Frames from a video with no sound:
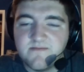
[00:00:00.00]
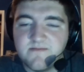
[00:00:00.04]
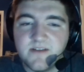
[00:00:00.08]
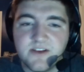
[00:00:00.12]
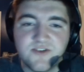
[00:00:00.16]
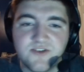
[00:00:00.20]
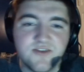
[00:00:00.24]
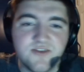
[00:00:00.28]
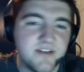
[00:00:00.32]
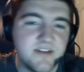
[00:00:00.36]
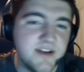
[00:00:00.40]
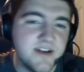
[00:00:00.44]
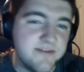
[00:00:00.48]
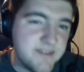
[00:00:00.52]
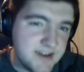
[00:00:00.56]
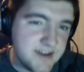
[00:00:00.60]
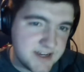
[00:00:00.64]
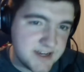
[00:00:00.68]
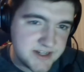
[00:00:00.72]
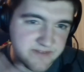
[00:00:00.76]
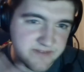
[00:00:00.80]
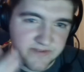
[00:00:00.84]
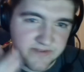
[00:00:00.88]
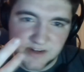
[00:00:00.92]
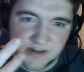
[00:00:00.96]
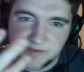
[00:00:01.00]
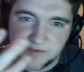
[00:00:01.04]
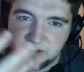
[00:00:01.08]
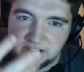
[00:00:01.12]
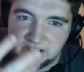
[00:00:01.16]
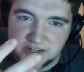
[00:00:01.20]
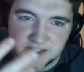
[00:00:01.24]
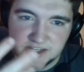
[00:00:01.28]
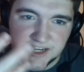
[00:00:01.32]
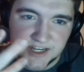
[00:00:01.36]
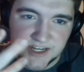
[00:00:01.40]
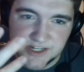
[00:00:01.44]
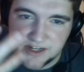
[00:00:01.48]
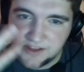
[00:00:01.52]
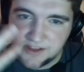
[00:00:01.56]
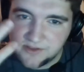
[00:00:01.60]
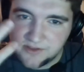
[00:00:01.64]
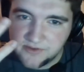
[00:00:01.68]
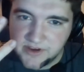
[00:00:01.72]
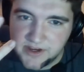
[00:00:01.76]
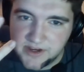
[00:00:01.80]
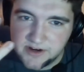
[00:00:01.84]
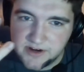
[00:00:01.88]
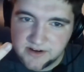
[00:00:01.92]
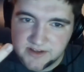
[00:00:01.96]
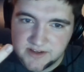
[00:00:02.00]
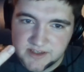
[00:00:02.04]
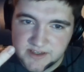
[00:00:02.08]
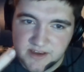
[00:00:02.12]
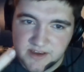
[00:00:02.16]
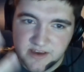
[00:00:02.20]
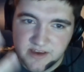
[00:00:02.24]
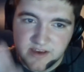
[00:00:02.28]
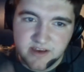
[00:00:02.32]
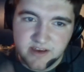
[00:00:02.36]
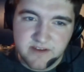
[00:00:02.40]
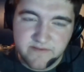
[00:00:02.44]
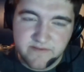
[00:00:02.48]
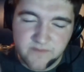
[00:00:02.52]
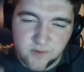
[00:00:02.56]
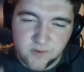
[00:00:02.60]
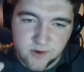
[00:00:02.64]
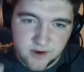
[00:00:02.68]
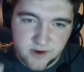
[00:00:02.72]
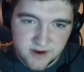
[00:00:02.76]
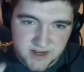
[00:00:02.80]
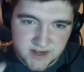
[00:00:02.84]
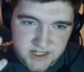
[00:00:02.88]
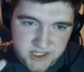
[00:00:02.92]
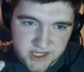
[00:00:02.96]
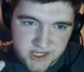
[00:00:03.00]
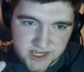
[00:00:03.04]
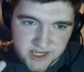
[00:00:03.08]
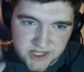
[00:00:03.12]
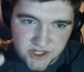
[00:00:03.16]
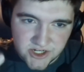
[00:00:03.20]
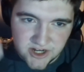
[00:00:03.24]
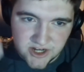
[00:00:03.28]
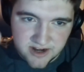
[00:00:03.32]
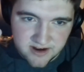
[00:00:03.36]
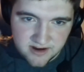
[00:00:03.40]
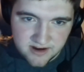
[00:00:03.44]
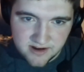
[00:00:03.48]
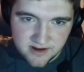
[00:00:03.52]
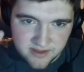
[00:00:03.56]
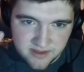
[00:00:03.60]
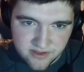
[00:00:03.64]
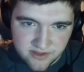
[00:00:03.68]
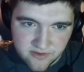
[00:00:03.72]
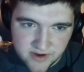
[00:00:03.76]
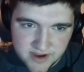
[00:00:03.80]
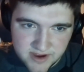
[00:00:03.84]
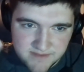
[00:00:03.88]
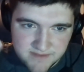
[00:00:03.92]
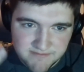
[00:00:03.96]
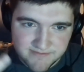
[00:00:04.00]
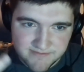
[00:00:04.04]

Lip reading: Interestingly enough, I actually finished my education in 3 years. 4-year education, I did it in 3.